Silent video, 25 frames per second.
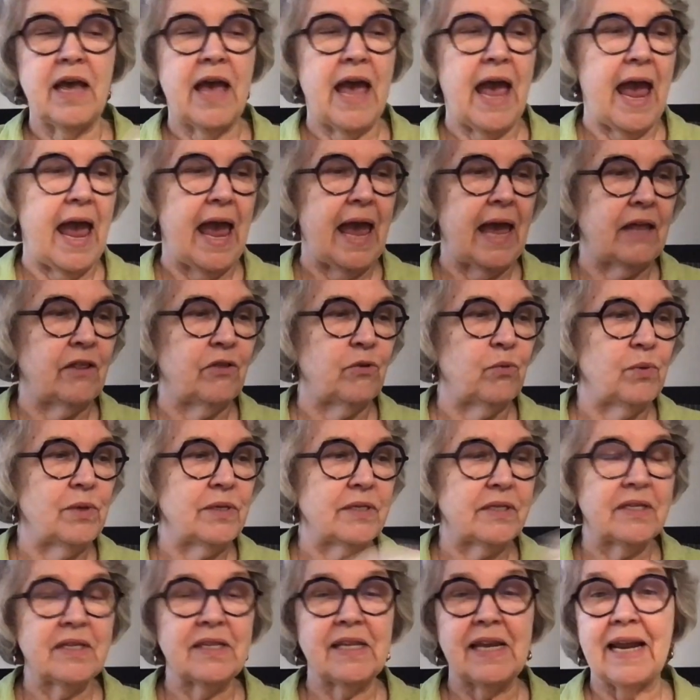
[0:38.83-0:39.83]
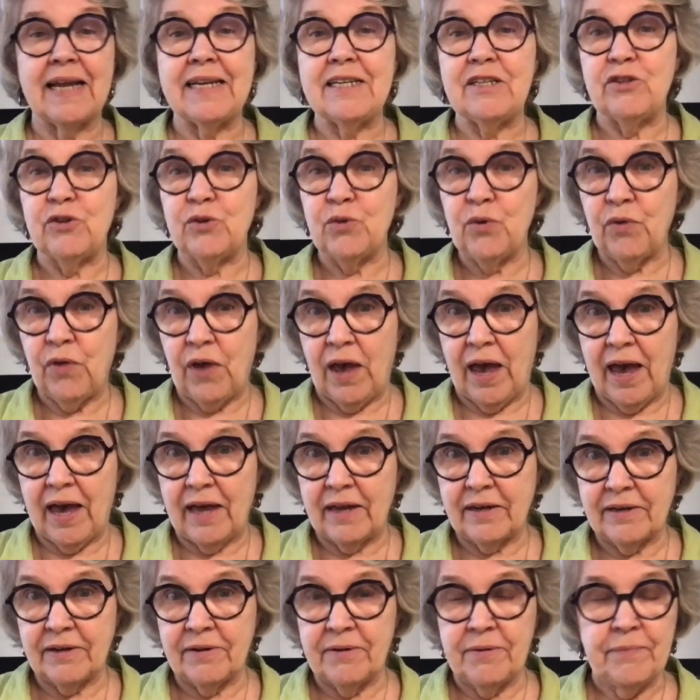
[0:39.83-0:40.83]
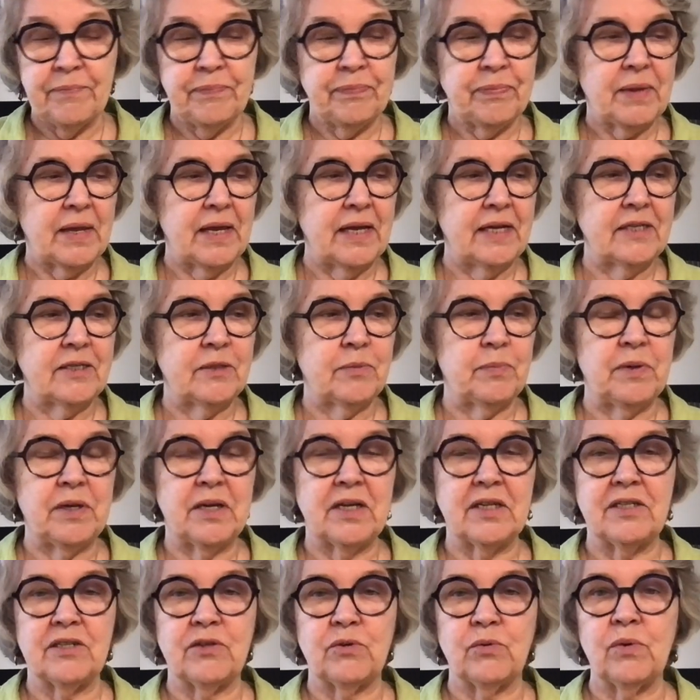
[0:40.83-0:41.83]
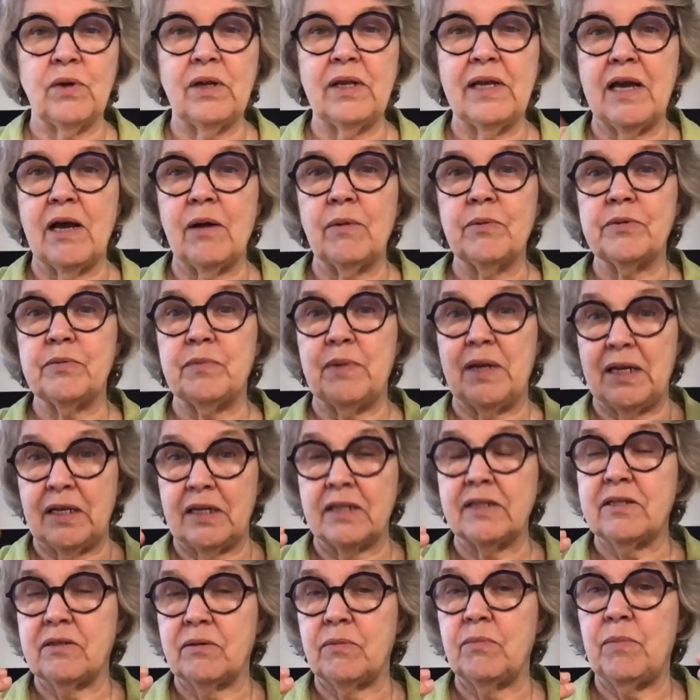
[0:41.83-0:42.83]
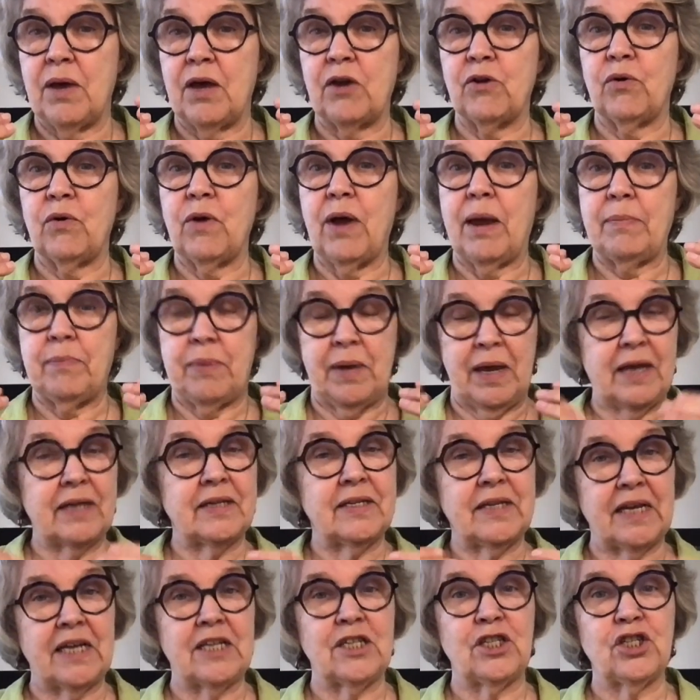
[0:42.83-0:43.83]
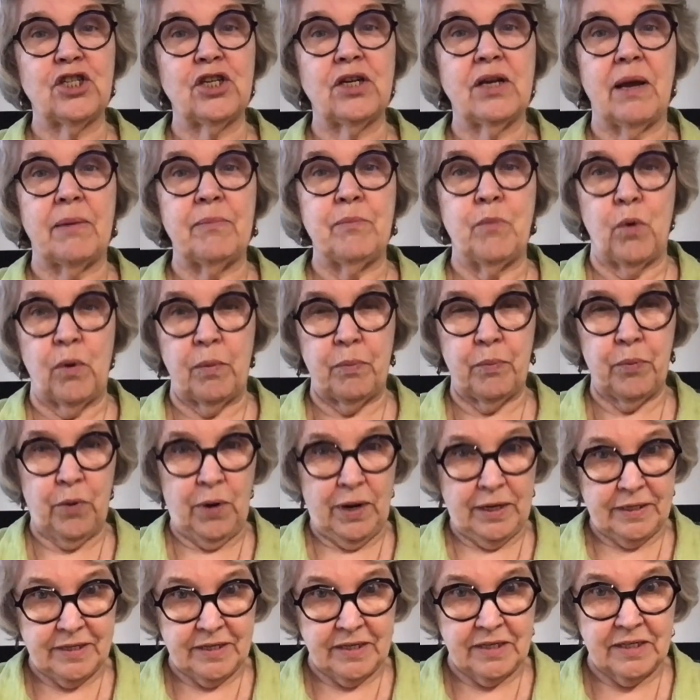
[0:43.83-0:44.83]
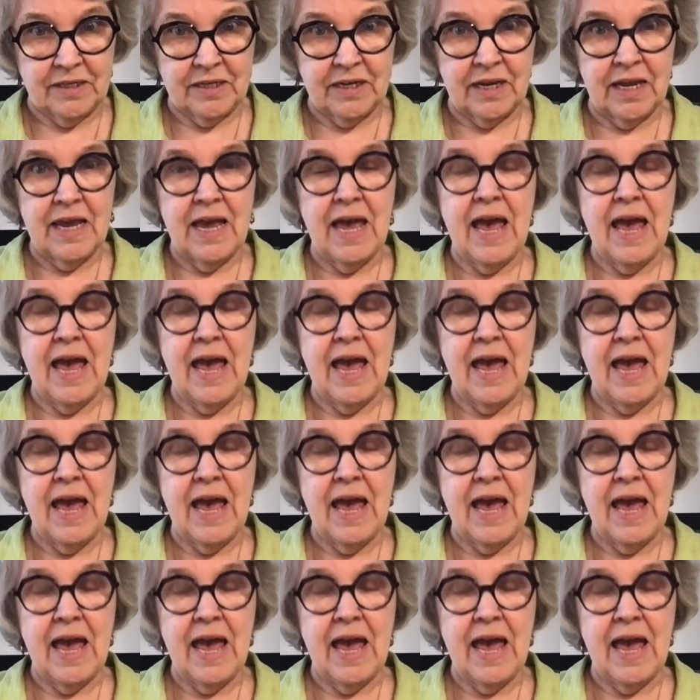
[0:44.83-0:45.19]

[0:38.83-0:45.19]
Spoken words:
And the reason that I do that is because it really helps me listen better. I pay attention. I'm more present.